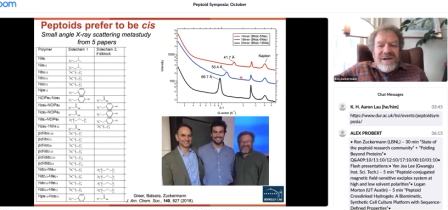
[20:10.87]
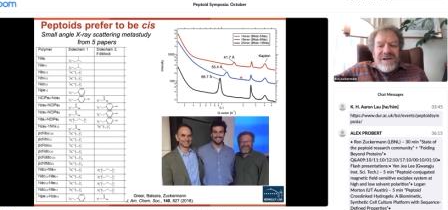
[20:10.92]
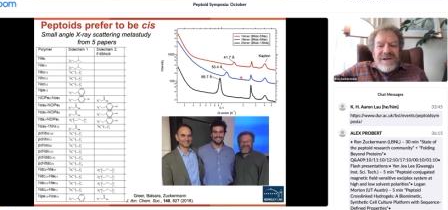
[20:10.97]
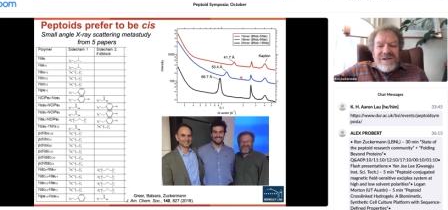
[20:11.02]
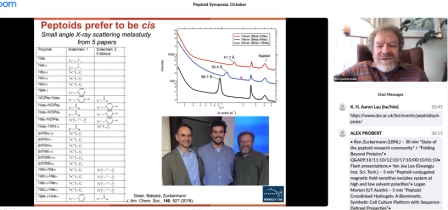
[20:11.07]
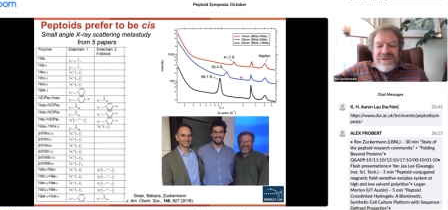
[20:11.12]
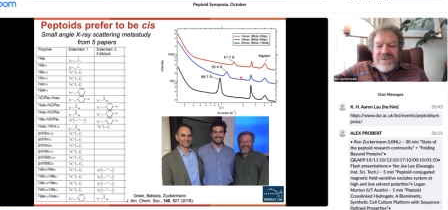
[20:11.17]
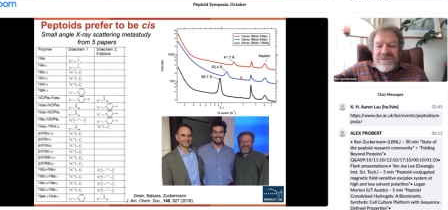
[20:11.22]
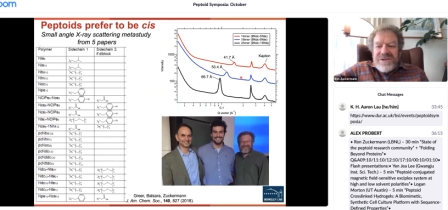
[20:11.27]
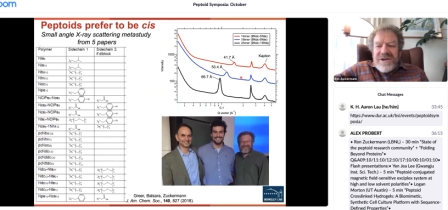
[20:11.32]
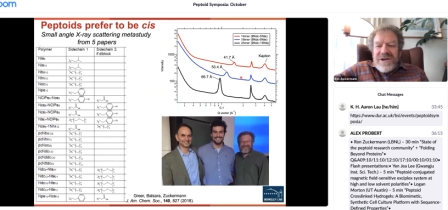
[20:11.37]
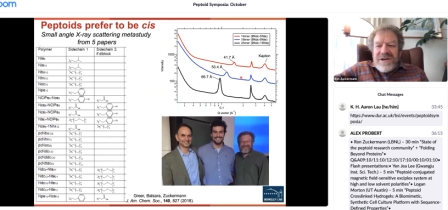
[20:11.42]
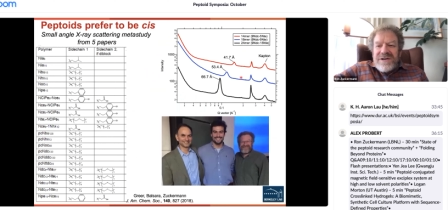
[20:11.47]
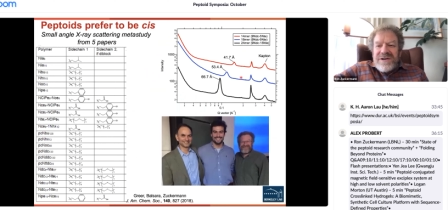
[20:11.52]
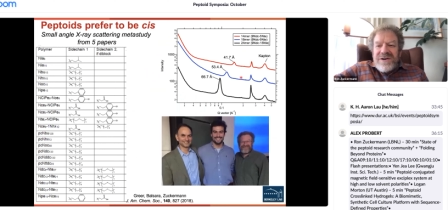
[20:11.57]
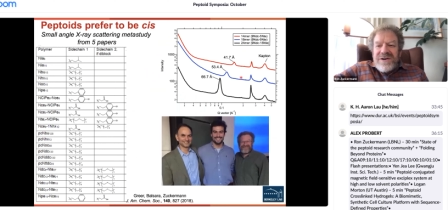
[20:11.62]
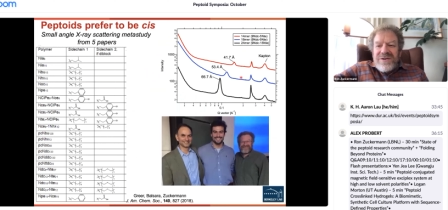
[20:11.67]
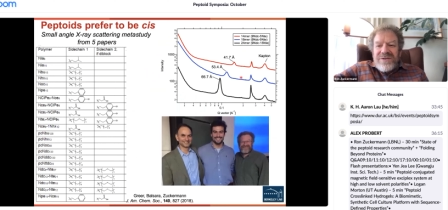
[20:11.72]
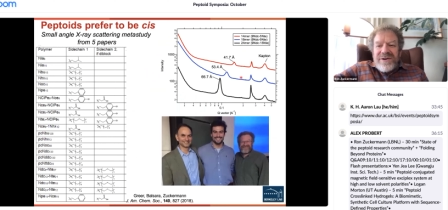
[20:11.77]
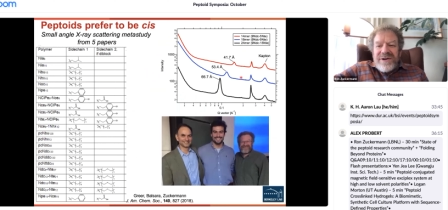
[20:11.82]
So
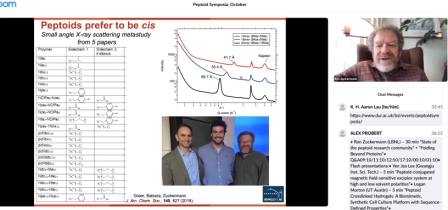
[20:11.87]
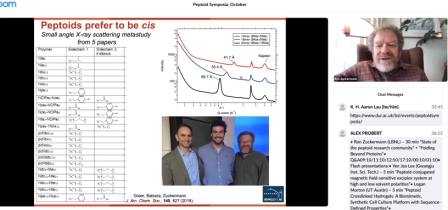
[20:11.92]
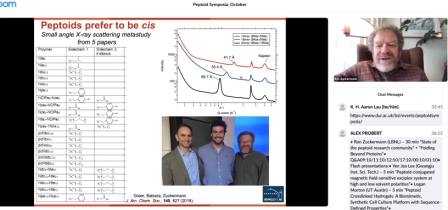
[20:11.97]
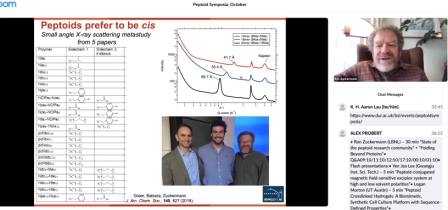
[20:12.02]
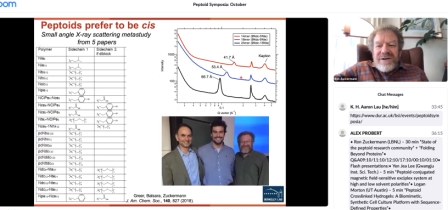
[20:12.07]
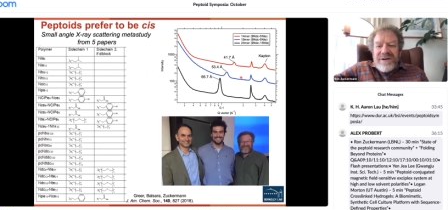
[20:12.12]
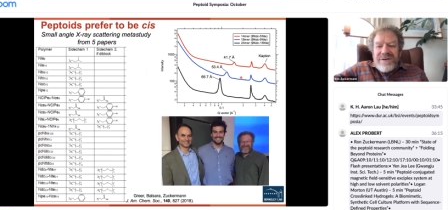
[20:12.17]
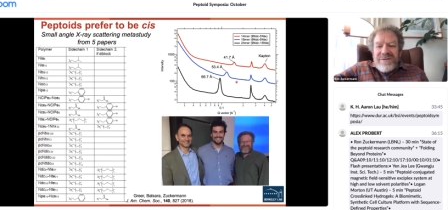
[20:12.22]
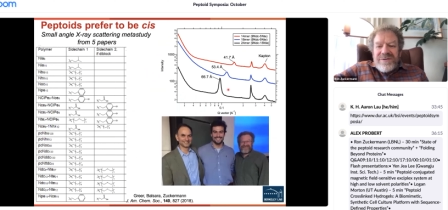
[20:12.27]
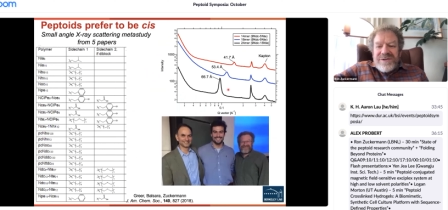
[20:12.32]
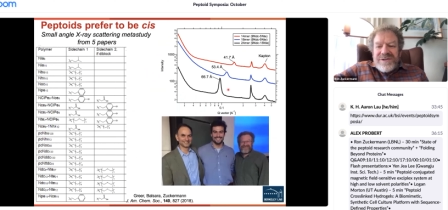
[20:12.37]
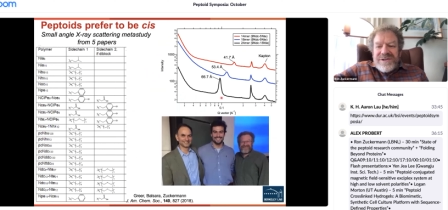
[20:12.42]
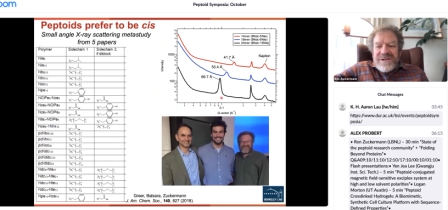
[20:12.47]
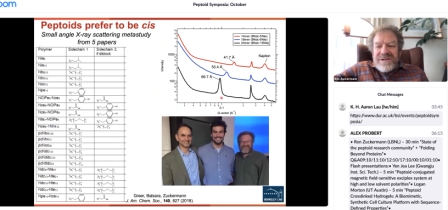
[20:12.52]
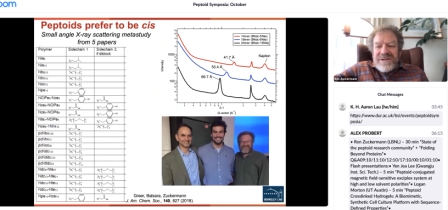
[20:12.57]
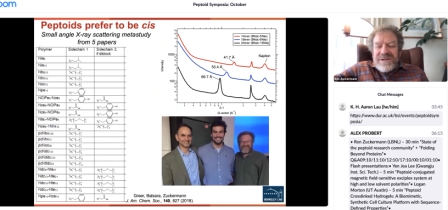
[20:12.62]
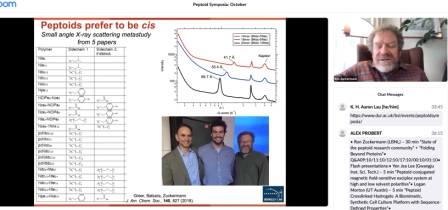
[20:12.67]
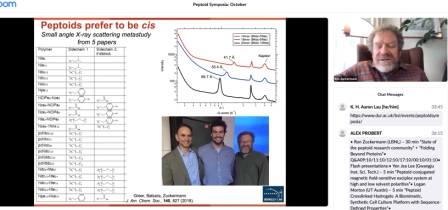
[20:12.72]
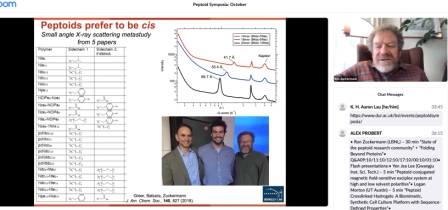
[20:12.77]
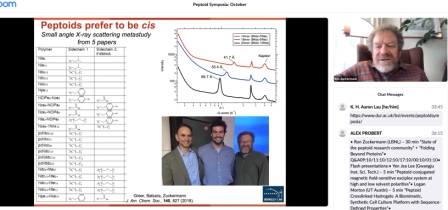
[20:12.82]
Doug Greer was
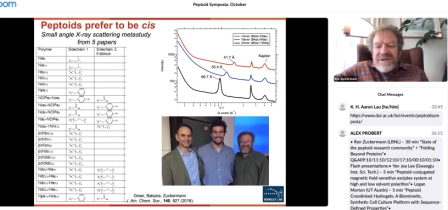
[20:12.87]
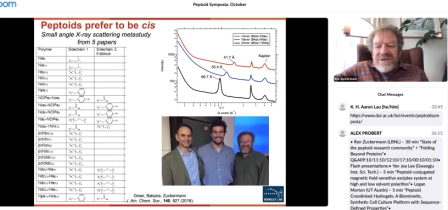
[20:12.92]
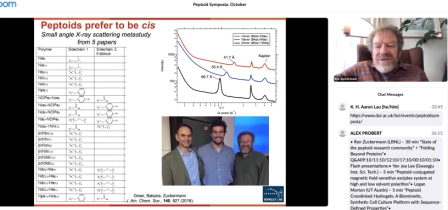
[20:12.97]
a